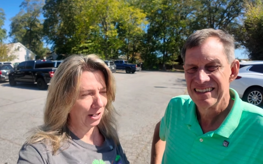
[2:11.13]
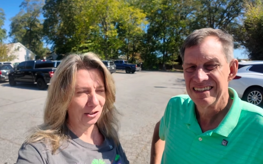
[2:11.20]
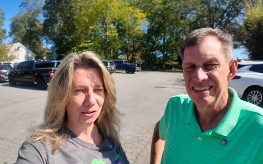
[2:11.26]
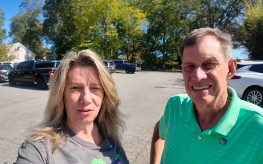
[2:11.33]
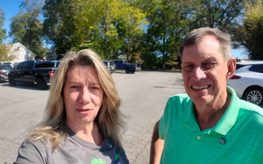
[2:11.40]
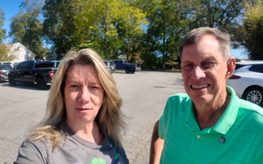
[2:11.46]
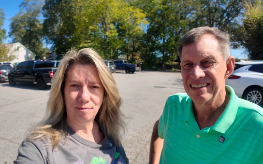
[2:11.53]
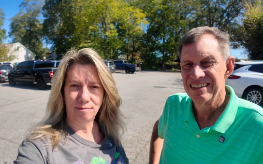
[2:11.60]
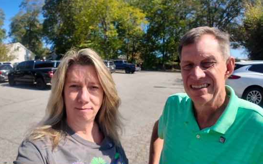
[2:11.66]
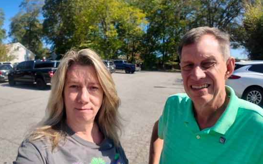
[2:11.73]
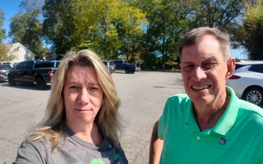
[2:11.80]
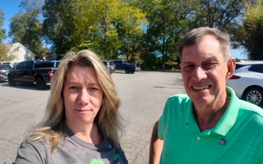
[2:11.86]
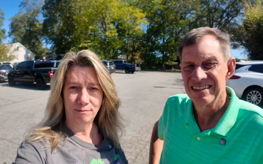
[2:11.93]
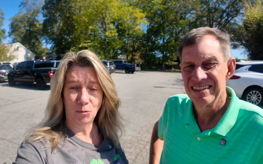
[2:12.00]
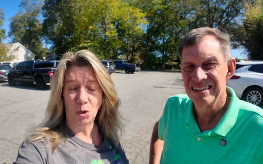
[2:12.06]
Speaker 1: They just
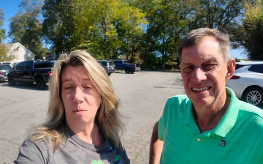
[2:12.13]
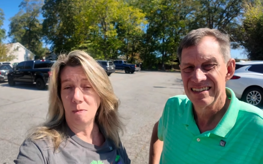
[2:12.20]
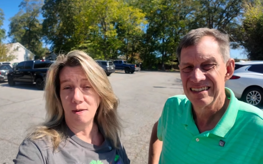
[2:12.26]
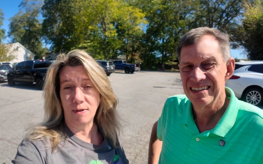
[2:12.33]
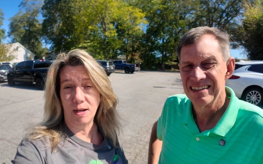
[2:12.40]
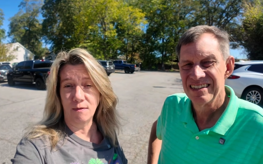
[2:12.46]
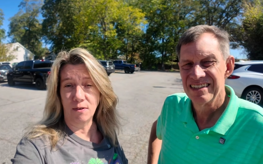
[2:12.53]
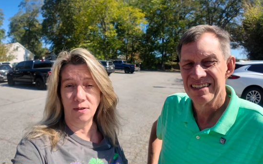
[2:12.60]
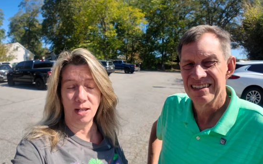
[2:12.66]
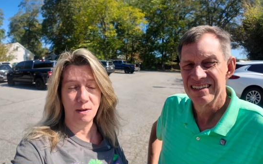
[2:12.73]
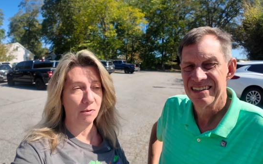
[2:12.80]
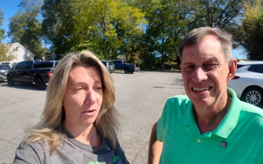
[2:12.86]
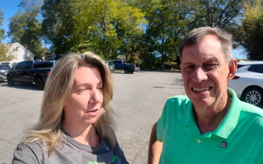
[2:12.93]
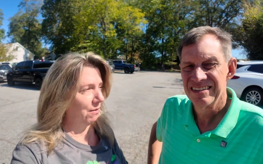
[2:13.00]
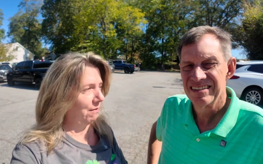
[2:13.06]
weren't my favorite. They
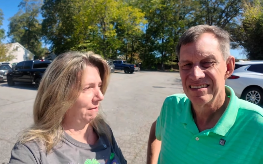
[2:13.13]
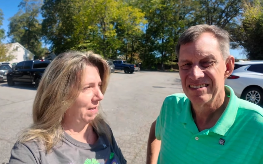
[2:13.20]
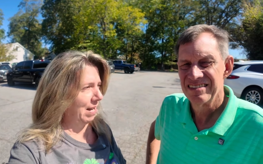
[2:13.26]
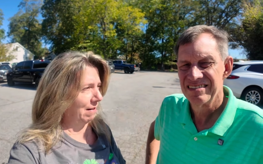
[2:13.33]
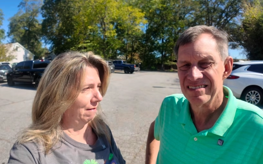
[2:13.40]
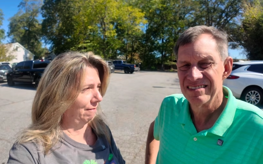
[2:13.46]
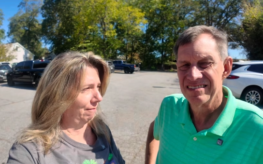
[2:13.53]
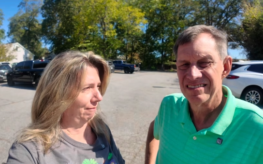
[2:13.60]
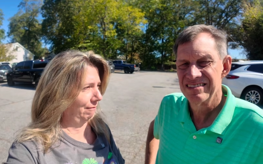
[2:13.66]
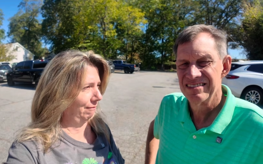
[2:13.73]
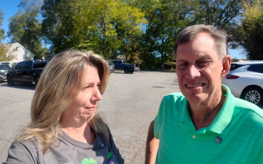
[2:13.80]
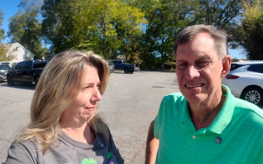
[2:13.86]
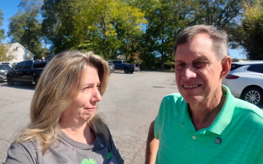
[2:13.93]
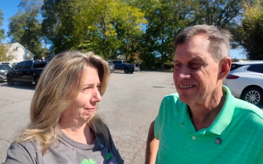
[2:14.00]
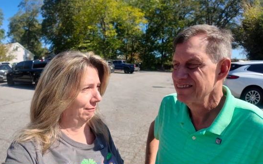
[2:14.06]
weren't like
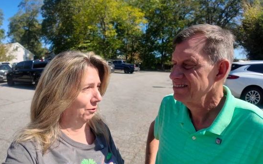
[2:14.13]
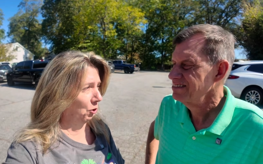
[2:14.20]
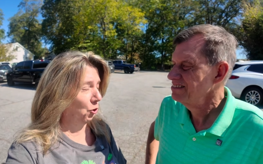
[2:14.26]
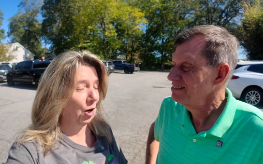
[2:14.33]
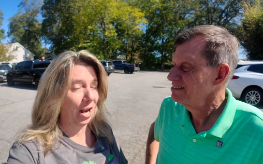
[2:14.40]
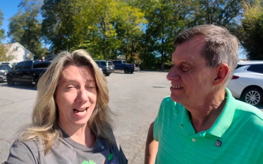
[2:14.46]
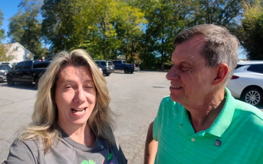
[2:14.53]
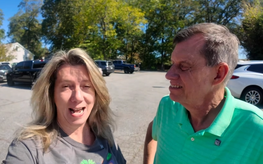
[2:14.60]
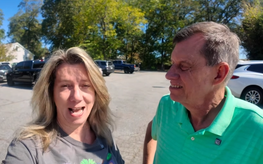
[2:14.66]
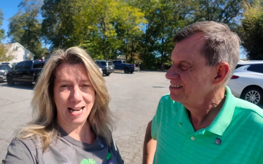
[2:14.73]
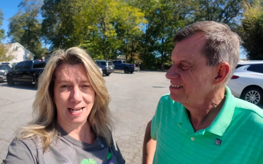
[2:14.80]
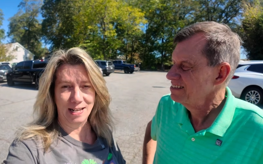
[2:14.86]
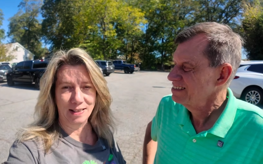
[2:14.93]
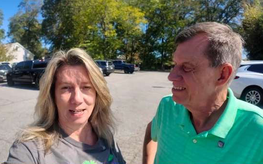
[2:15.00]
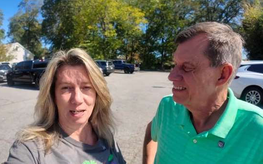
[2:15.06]
great, I
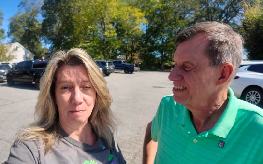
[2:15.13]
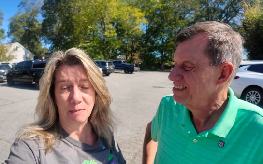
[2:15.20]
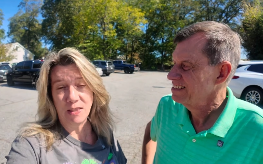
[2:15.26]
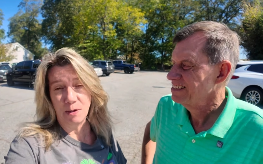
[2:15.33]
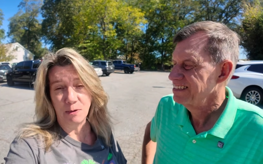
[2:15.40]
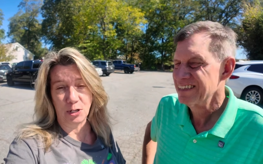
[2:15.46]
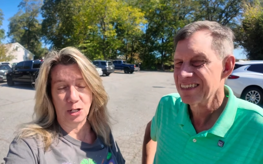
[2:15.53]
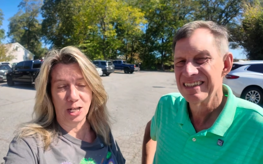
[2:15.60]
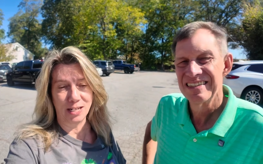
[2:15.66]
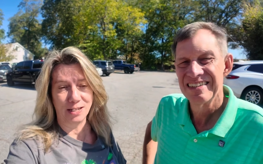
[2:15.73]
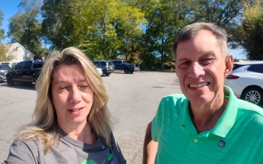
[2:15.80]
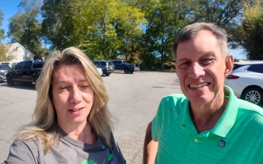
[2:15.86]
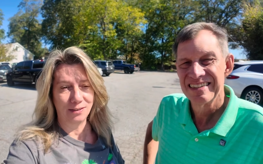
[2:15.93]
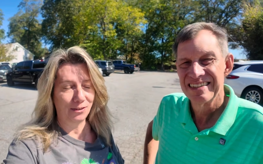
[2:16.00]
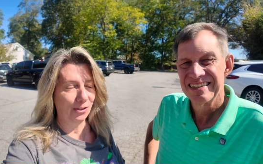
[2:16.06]
didn't think, but they were good.
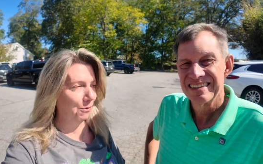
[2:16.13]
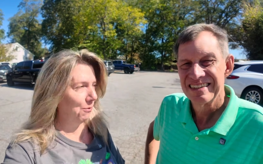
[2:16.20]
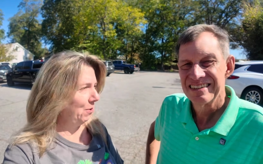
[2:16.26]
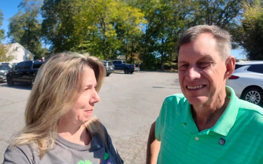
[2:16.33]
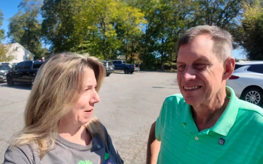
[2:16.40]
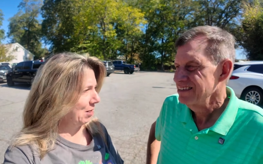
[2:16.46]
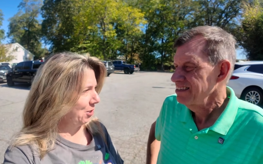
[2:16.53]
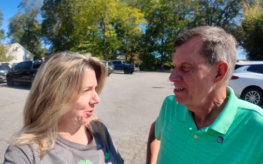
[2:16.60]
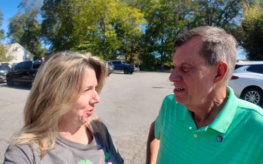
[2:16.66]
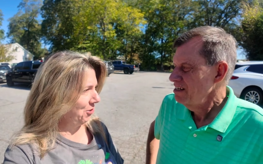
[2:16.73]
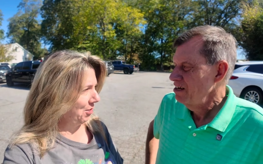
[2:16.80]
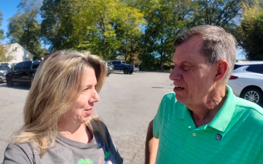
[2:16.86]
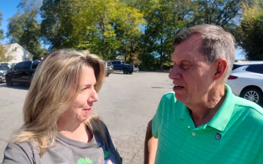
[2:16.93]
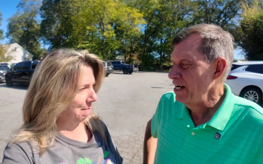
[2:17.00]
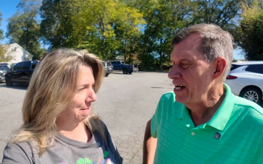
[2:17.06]
So, what about
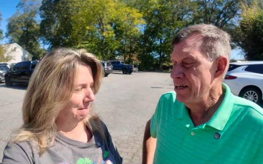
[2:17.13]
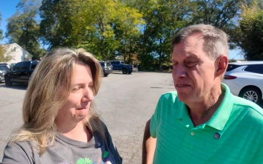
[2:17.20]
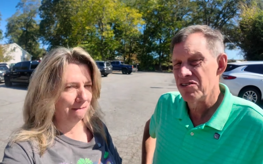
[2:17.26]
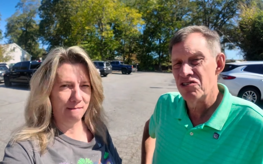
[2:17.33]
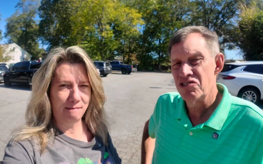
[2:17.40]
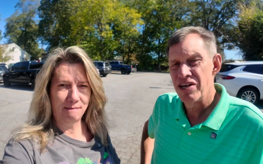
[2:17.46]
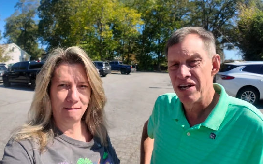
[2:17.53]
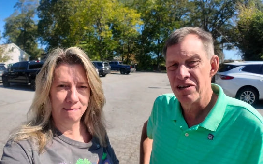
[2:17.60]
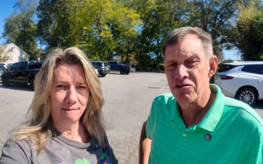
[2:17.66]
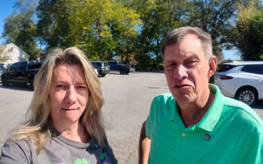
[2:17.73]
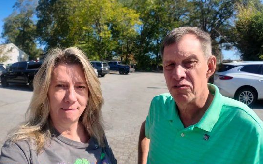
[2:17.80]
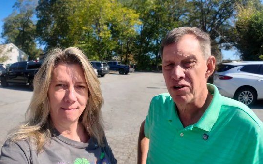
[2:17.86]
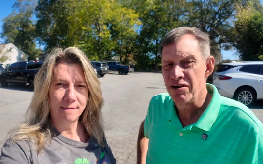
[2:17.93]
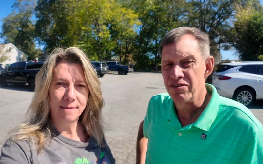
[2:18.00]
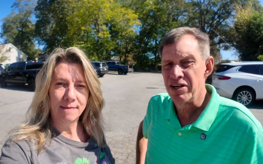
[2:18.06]
yours? Oh,
Speaker 2: I had the steak and
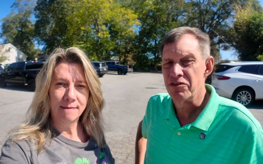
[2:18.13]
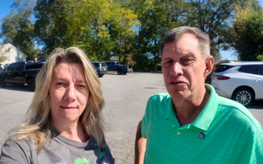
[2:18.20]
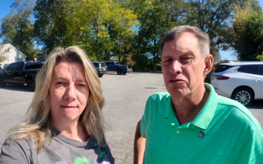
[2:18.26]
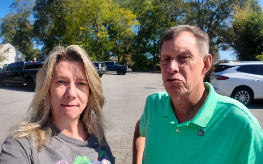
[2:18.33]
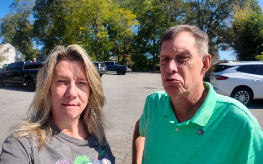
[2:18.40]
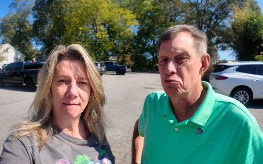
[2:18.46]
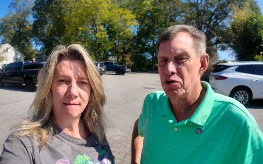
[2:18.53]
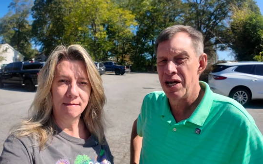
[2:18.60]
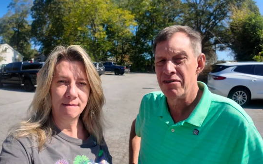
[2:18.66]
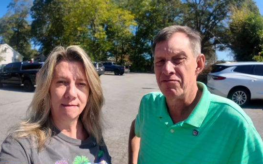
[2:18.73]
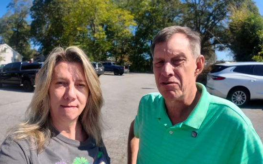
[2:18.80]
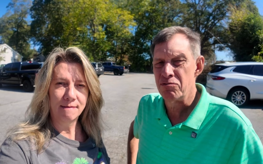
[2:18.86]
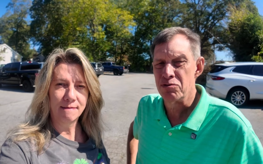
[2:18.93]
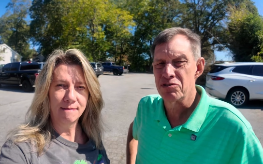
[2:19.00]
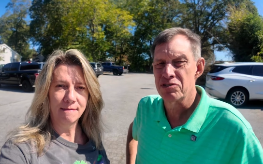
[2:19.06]
gravy, and the
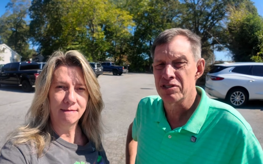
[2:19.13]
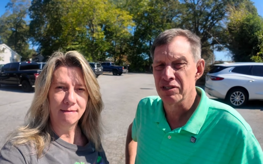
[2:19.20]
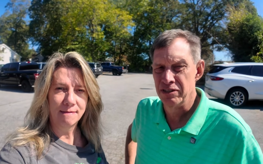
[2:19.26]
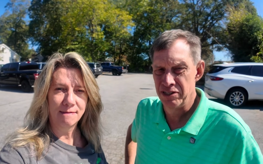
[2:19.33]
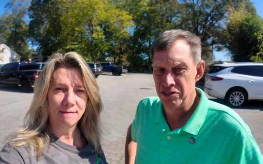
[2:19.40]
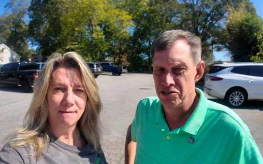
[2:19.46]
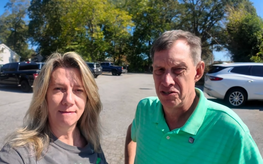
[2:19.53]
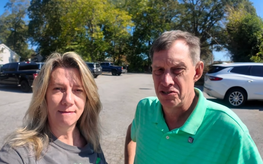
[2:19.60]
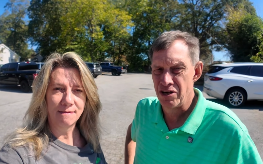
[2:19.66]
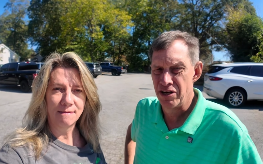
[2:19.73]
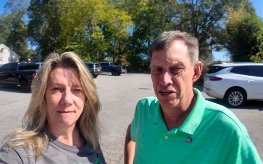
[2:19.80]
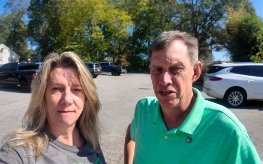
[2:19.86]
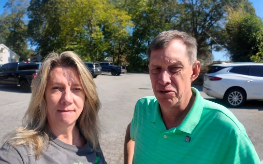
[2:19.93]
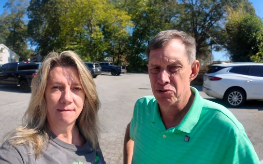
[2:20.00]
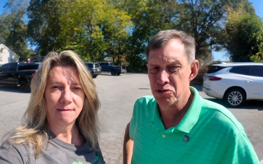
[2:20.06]
gravy was delicious
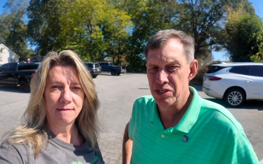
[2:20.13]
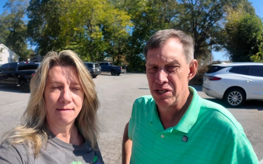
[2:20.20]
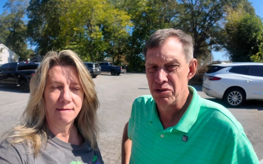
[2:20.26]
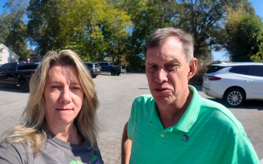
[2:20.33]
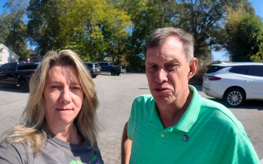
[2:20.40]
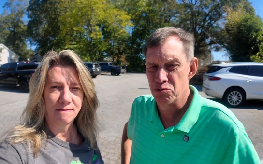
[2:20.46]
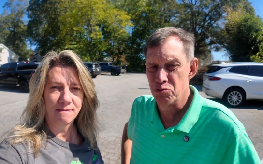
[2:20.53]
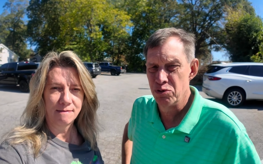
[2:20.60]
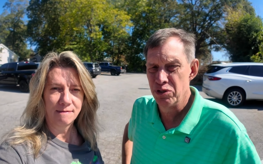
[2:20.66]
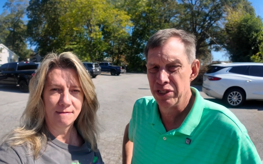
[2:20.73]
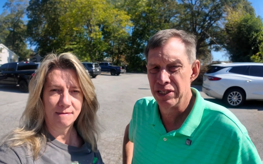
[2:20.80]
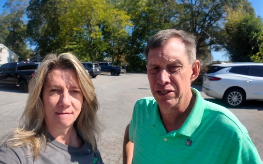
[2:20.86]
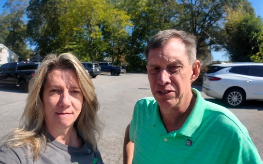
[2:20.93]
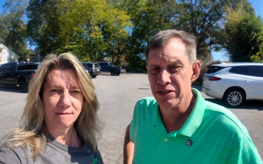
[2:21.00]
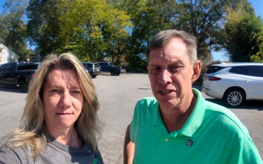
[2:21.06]
on it. It was, it was a
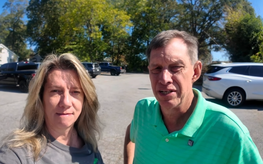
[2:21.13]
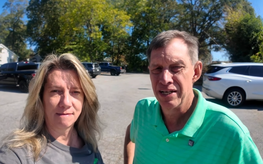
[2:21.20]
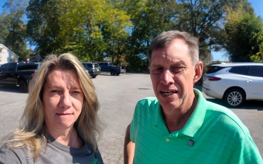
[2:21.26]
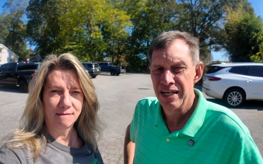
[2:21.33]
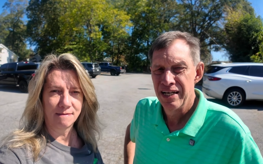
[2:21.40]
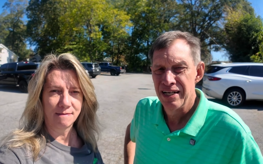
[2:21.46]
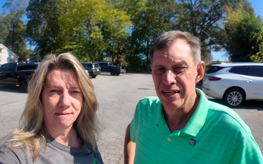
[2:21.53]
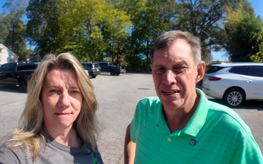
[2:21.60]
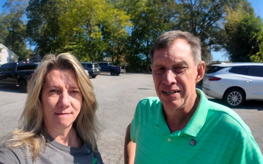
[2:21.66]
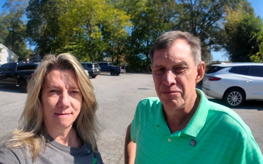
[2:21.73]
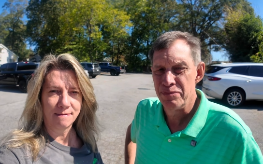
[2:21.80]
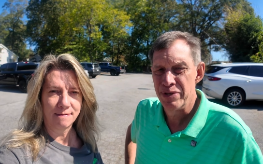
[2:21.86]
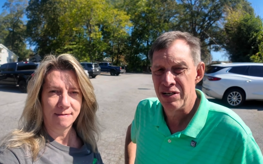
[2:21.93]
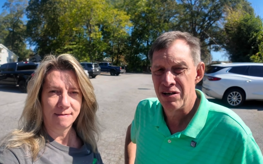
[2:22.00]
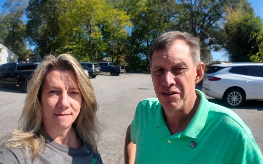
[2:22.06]
really good uh,
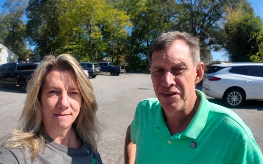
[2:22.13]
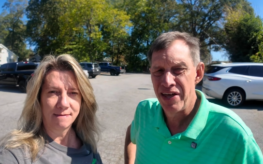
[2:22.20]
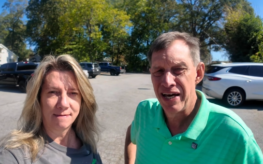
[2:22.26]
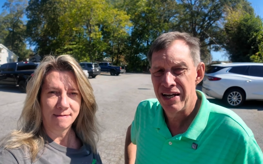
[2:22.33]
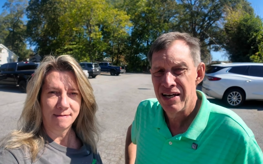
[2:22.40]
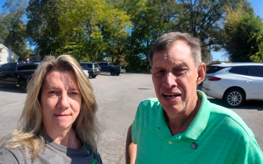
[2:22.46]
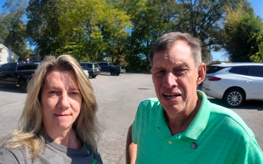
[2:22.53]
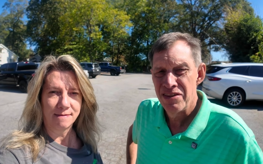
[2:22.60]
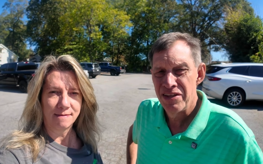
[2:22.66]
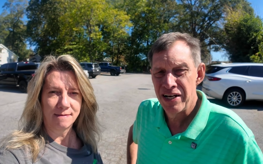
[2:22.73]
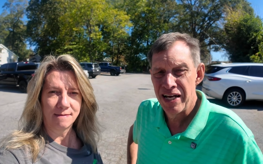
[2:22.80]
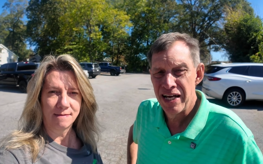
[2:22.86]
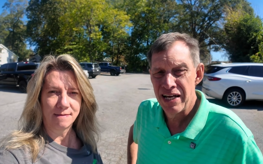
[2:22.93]
meat on that. Then I